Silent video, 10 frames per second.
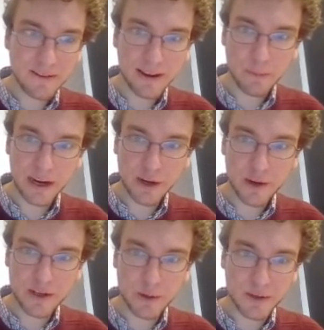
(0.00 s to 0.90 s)
right, what I
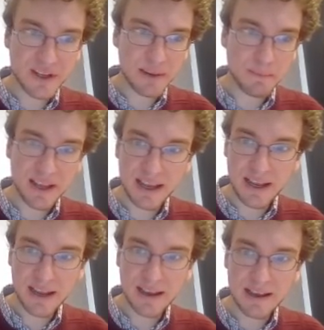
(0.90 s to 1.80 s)
could do is say
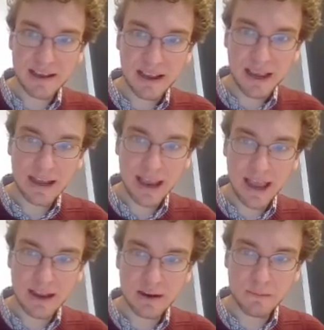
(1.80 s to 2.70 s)
P at
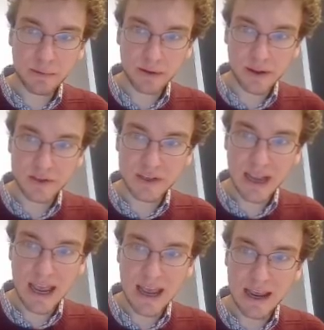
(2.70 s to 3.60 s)
n
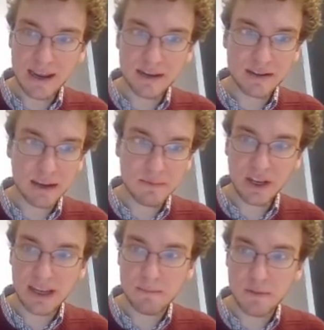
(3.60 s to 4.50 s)
plus a
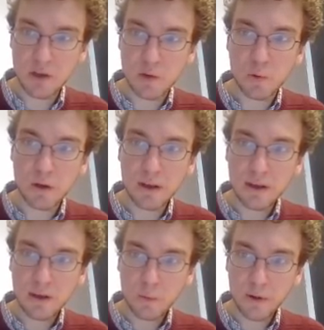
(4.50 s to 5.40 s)
times e mu.
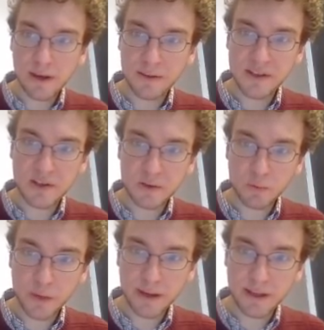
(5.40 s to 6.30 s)
Well, this
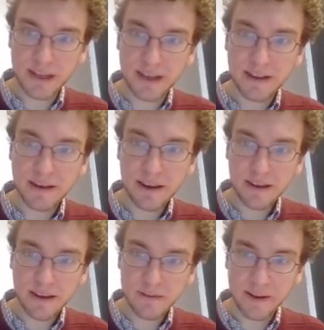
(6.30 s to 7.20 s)
is really,
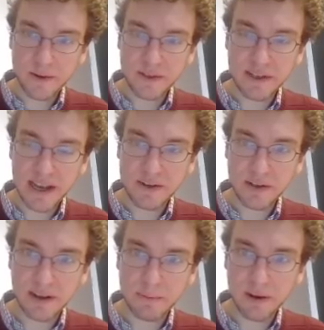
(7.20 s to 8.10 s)
if I use the
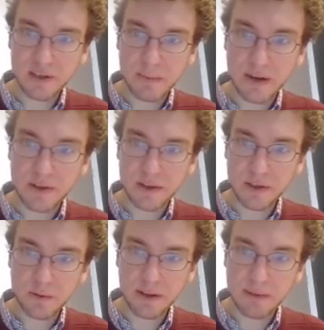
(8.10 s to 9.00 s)
tangent line approximation,
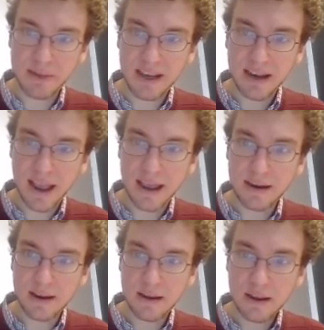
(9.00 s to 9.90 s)
this is really P at
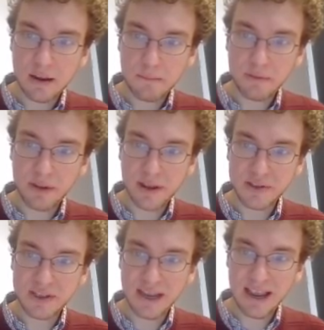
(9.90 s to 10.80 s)
n
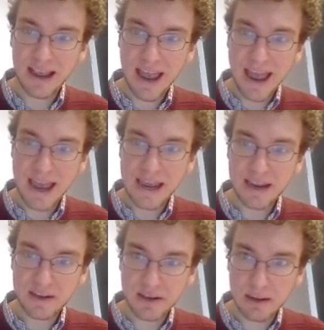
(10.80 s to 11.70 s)
plus
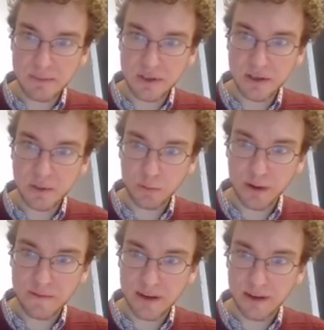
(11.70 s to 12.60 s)
a times the
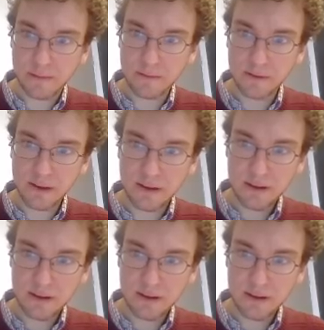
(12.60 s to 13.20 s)
derivative